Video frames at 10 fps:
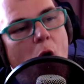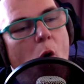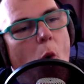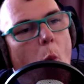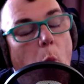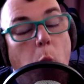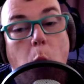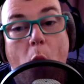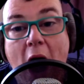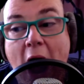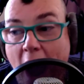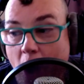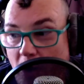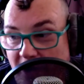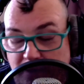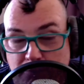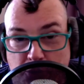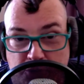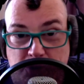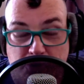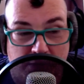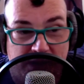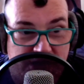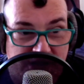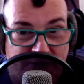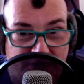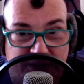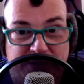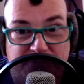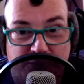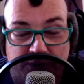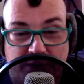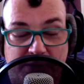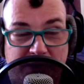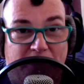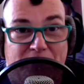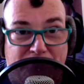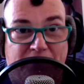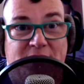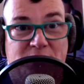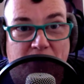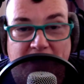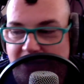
wow, I can put so much stuff on this phone in, in, my face, right?